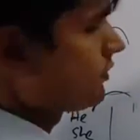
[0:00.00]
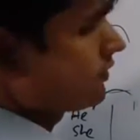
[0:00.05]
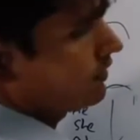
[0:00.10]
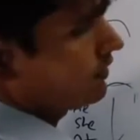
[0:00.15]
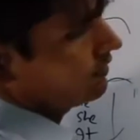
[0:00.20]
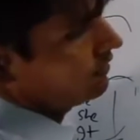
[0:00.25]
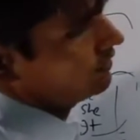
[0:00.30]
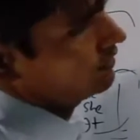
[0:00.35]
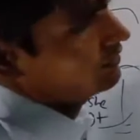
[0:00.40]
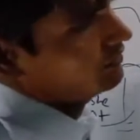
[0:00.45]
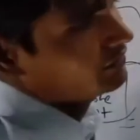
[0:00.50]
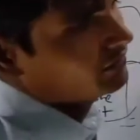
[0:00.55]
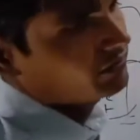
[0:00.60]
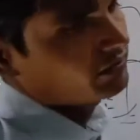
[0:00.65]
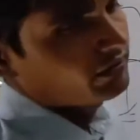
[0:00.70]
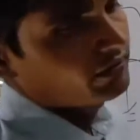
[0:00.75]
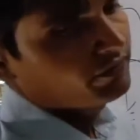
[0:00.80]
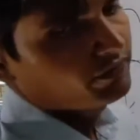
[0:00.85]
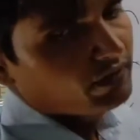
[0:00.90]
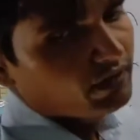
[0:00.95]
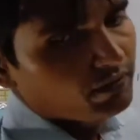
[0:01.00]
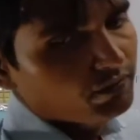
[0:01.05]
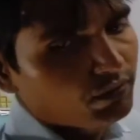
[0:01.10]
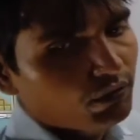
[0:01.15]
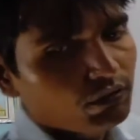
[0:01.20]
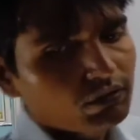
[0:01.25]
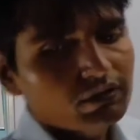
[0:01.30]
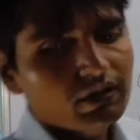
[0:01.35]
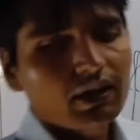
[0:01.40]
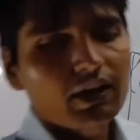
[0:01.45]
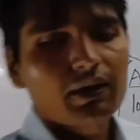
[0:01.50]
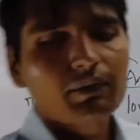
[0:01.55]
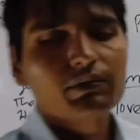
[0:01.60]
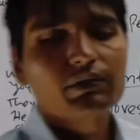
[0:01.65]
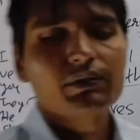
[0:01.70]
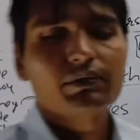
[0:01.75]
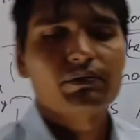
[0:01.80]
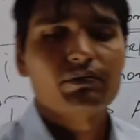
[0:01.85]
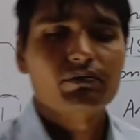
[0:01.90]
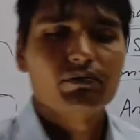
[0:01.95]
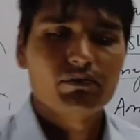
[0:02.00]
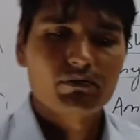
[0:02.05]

sentence. Both have the